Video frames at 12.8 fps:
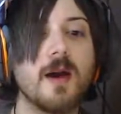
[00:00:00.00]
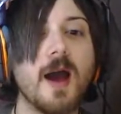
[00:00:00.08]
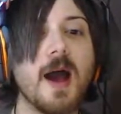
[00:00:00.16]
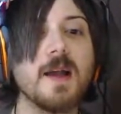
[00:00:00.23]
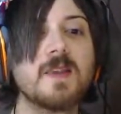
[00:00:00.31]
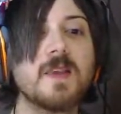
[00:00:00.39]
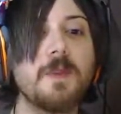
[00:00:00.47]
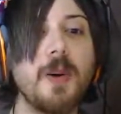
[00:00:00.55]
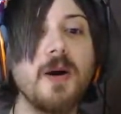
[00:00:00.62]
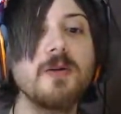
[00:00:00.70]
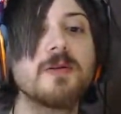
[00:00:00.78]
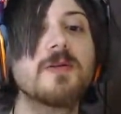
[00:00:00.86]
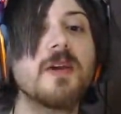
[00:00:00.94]
I
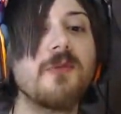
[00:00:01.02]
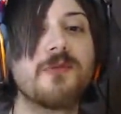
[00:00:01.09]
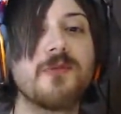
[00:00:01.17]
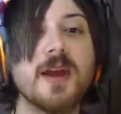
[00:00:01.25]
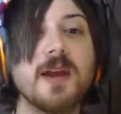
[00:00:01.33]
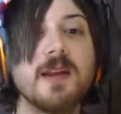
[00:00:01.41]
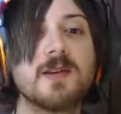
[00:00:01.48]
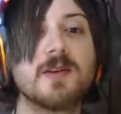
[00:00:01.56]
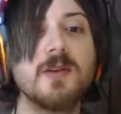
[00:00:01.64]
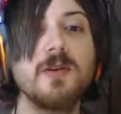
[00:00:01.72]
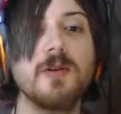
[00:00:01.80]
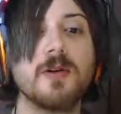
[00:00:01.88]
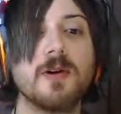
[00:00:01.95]
suppose you friggin'
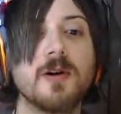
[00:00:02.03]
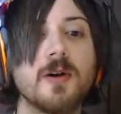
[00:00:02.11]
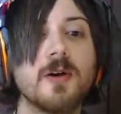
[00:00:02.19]
do.